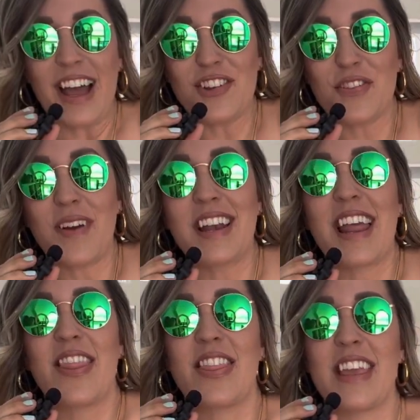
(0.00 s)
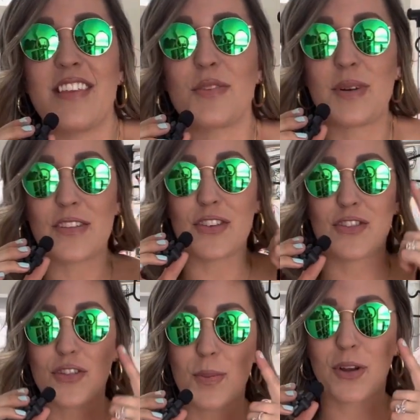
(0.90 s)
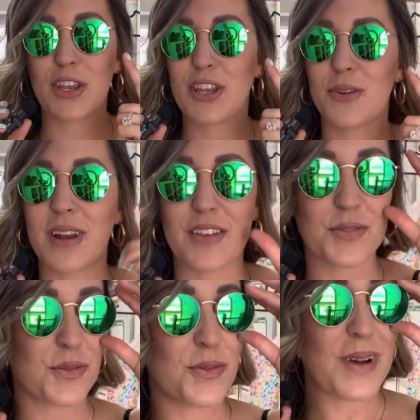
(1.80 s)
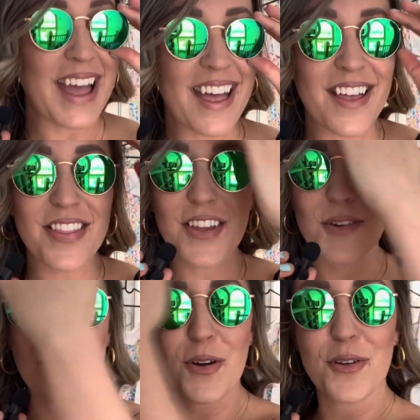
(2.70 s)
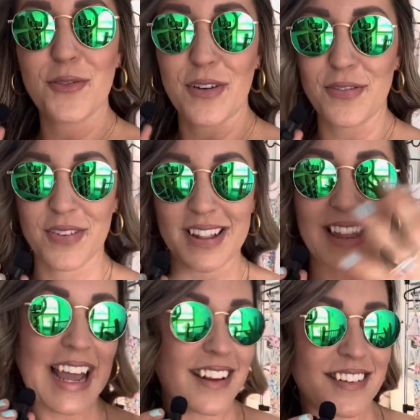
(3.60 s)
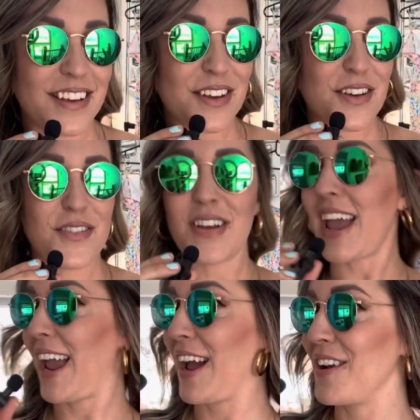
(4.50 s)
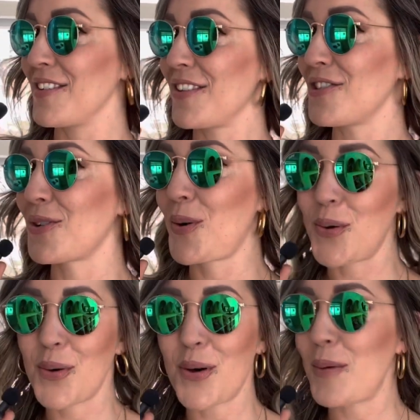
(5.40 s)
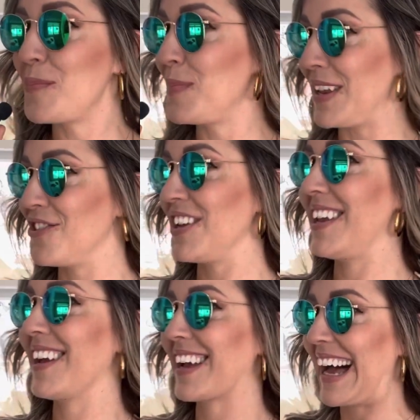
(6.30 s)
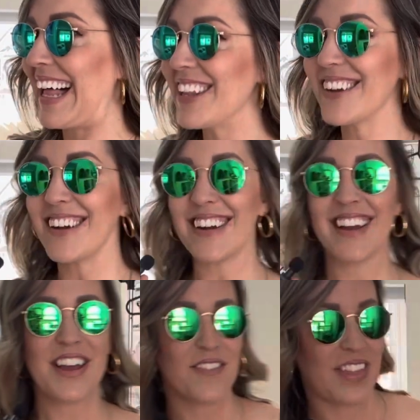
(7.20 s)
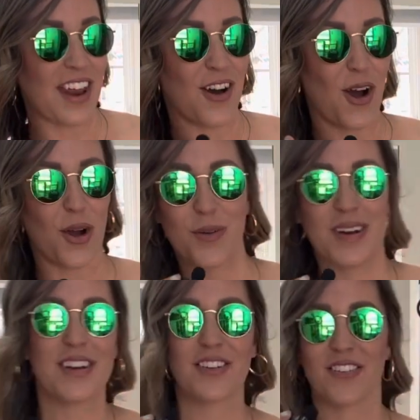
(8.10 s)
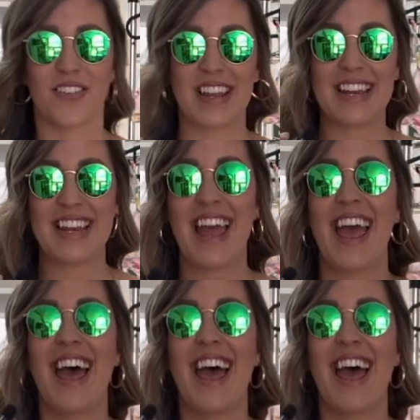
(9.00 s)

I just find these ones super cute as well. They're more reflective and such a cool beachy color, that aqua green.